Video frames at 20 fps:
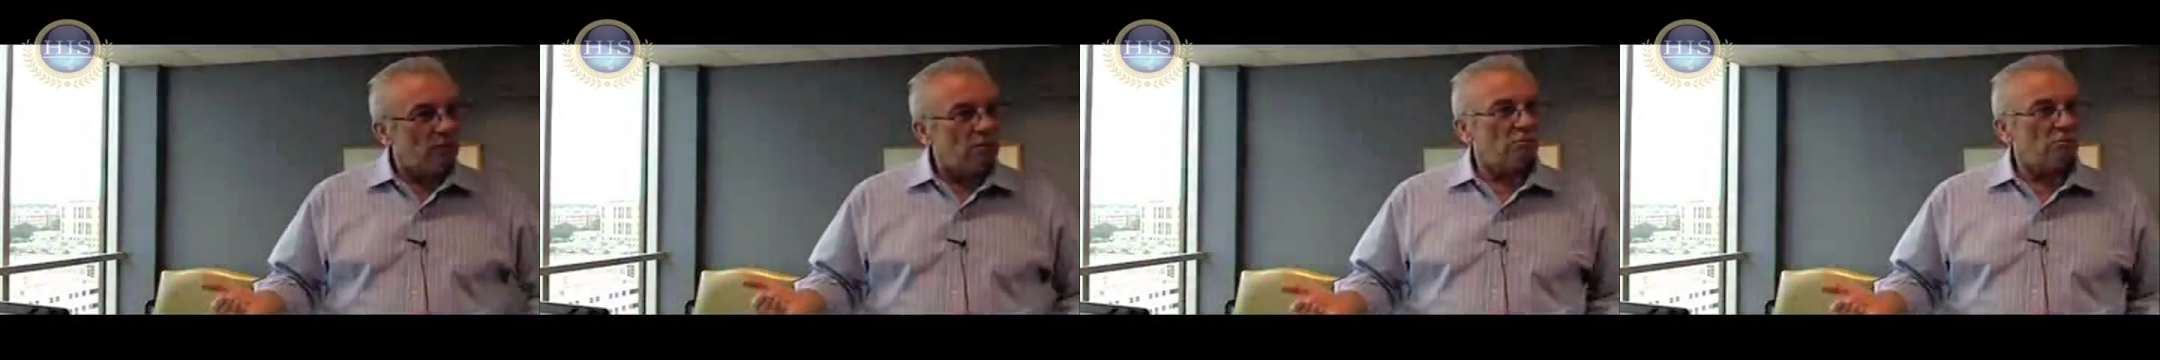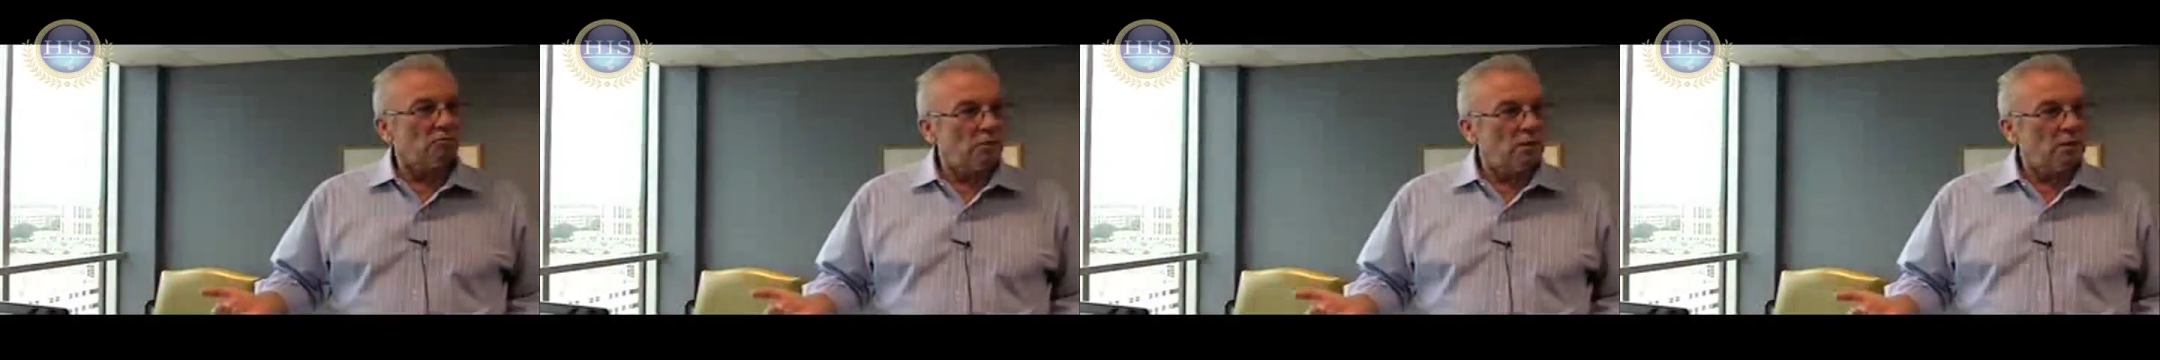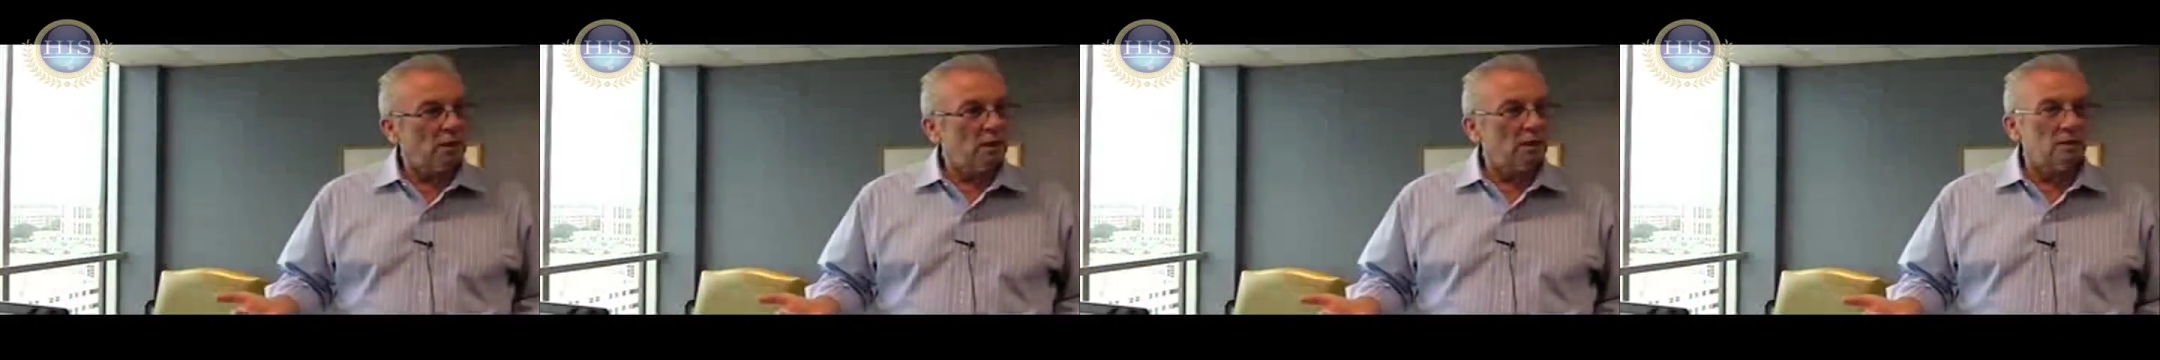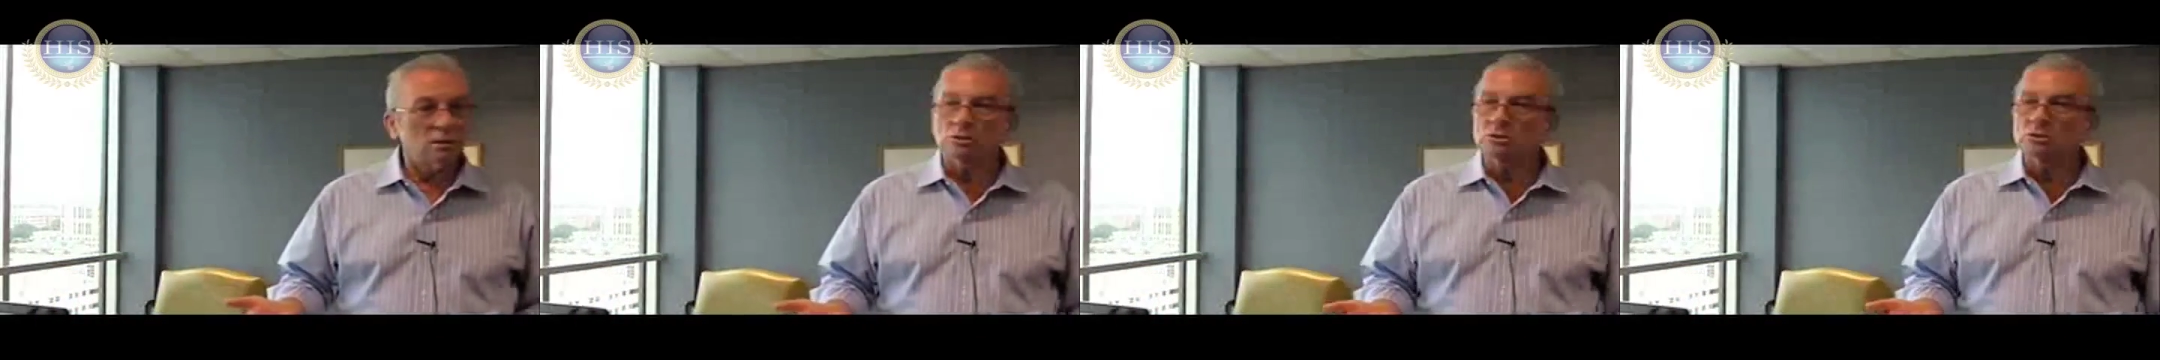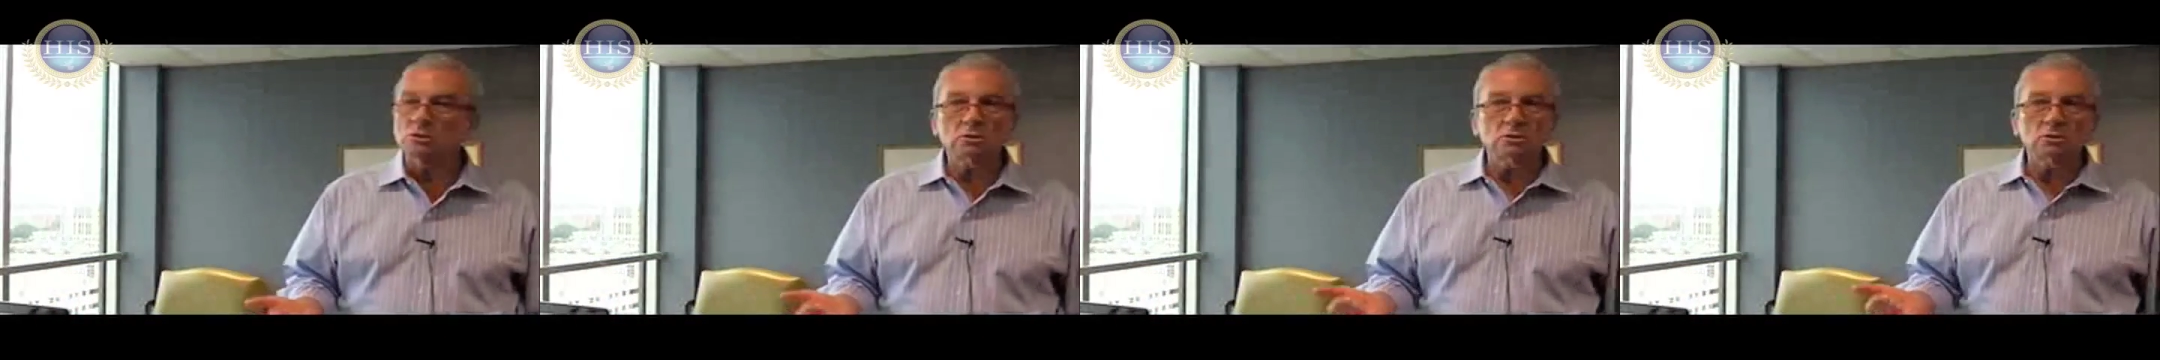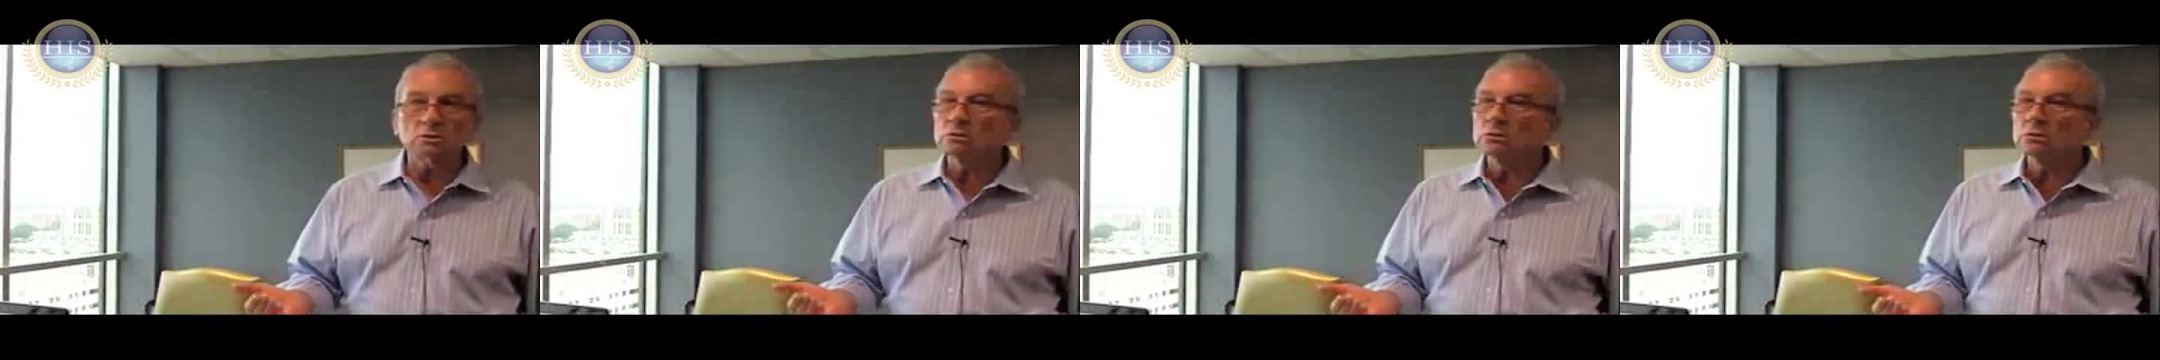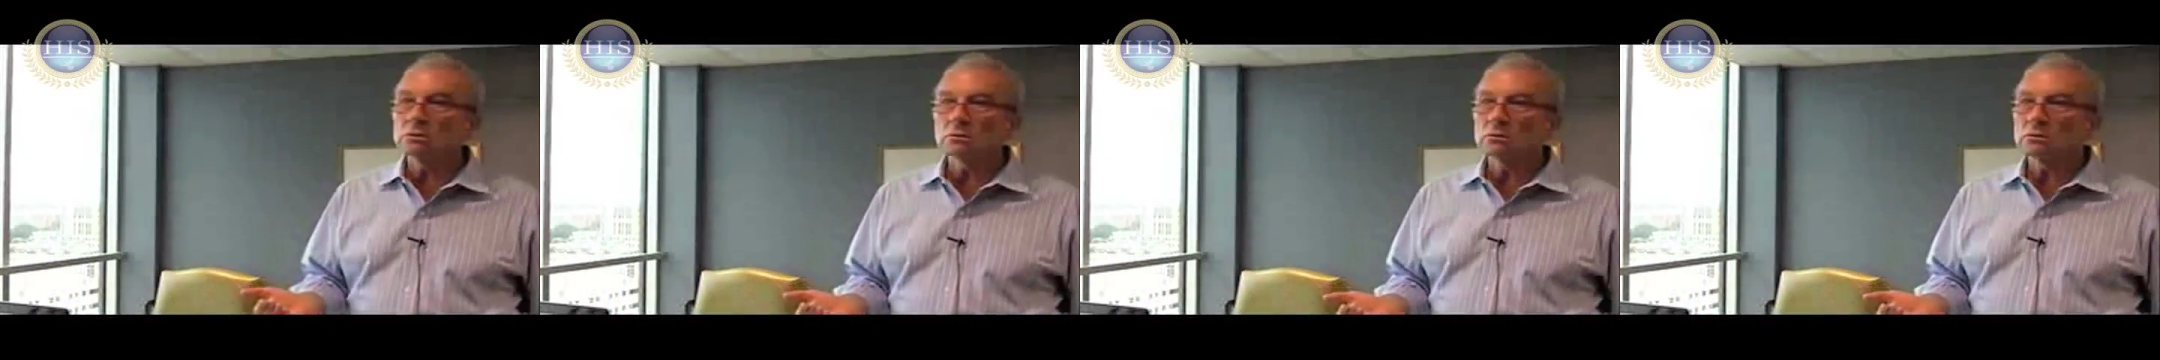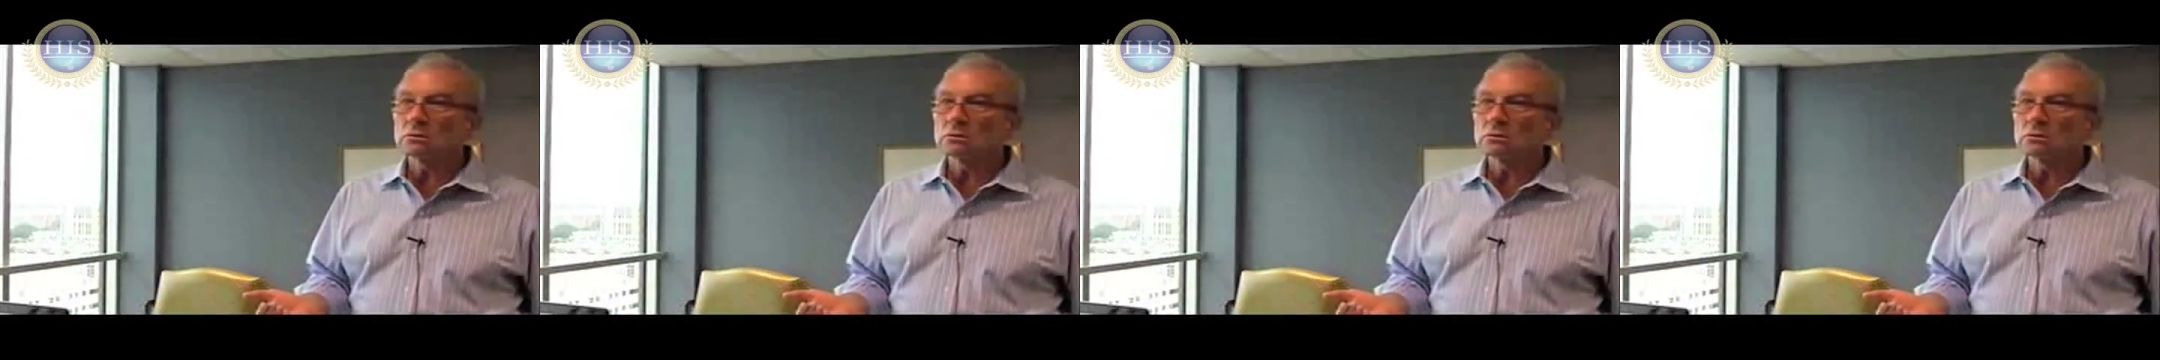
every day, and that's not true.